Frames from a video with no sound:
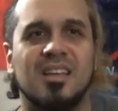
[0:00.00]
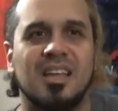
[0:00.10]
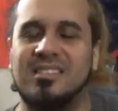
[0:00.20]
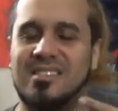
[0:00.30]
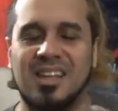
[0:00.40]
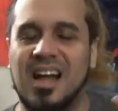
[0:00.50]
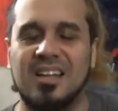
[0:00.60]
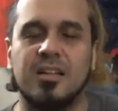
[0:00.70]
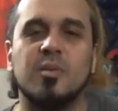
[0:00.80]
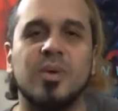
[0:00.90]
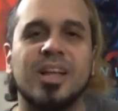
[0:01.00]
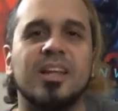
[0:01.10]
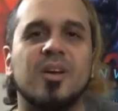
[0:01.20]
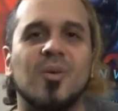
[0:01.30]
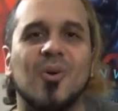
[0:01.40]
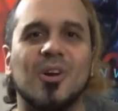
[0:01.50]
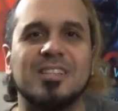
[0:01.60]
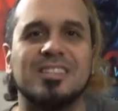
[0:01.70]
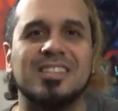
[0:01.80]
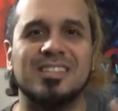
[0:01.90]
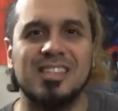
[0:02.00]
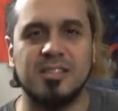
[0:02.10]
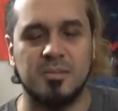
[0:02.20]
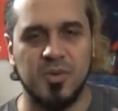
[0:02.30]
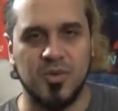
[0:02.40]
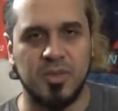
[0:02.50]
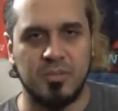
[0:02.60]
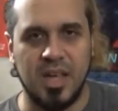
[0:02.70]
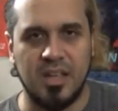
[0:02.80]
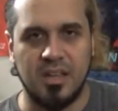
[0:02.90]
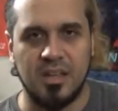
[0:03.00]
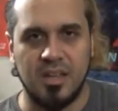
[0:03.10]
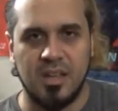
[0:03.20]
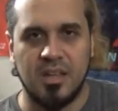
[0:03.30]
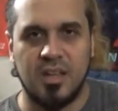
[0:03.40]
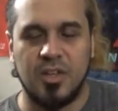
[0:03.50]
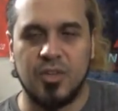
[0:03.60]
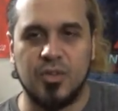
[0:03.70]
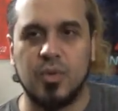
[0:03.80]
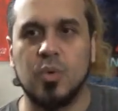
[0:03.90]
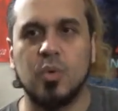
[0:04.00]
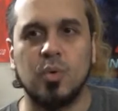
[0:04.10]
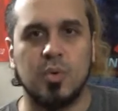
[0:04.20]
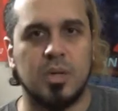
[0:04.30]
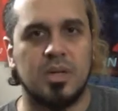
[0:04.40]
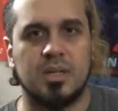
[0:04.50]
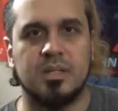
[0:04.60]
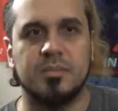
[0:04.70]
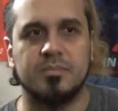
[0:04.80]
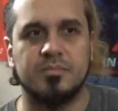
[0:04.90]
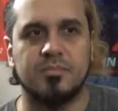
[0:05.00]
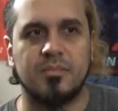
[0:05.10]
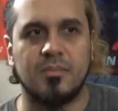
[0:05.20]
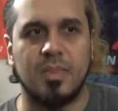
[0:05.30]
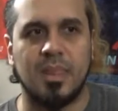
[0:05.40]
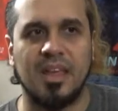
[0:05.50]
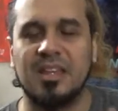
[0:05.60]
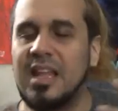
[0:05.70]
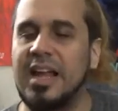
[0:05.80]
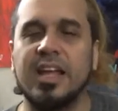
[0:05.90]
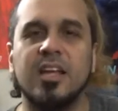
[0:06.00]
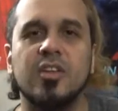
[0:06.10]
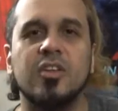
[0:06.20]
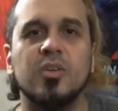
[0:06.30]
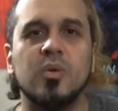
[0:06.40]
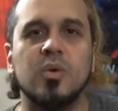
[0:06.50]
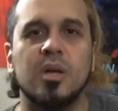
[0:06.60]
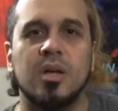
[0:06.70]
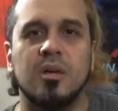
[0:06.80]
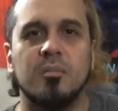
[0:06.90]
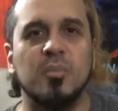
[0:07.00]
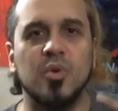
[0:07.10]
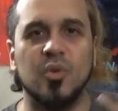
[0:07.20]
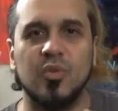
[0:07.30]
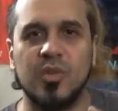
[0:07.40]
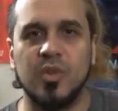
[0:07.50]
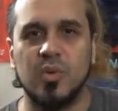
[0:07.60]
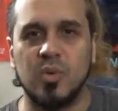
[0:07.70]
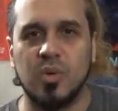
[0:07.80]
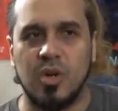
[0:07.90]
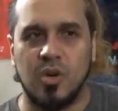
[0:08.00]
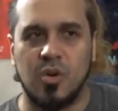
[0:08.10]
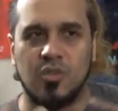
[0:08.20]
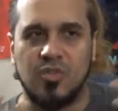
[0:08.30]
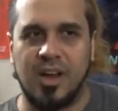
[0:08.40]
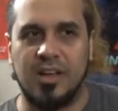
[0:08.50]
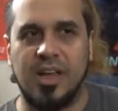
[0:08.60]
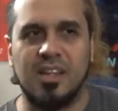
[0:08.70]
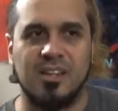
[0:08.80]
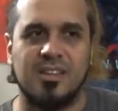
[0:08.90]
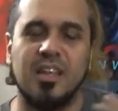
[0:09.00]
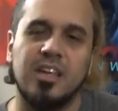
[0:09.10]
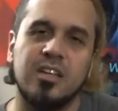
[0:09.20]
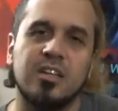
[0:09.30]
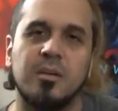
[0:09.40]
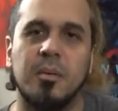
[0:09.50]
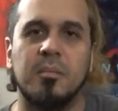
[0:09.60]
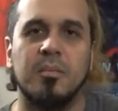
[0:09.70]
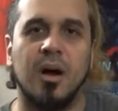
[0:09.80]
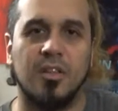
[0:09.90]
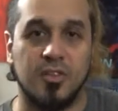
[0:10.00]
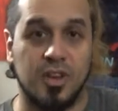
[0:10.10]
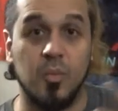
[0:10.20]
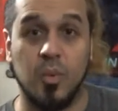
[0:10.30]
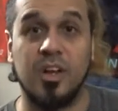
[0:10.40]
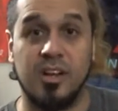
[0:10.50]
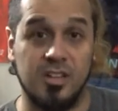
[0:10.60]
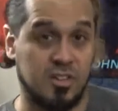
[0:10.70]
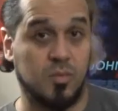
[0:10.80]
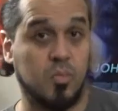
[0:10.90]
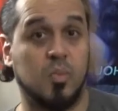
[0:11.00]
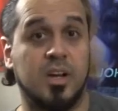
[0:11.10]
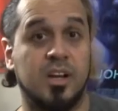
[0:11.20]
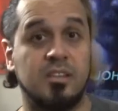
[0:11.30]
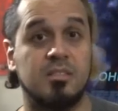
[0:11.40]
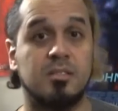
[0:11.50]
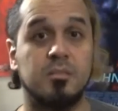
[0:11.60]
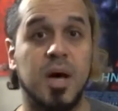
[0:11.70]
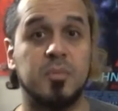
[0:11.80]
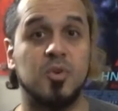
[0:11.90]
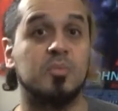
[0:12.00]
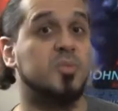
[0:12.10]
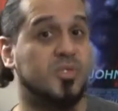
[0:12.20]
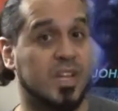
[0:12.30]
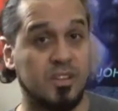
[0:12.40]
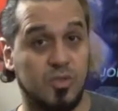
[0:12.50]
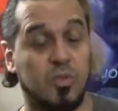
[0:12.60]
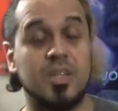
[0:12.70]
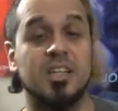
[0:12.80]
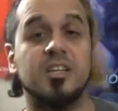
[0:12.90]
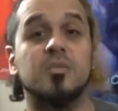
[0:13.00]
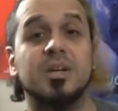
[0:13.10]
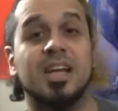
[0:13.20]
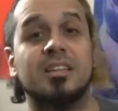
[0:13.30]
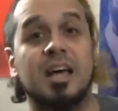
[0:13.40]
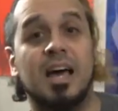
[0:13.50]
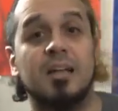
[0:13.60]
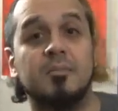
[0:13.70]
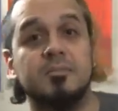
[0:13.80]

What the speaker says: It's not going to win any award. This isn't a movie made to enlighten you, move you, or try anything other than what it is. And what it is a popcorn movie, and it's a really good one at that.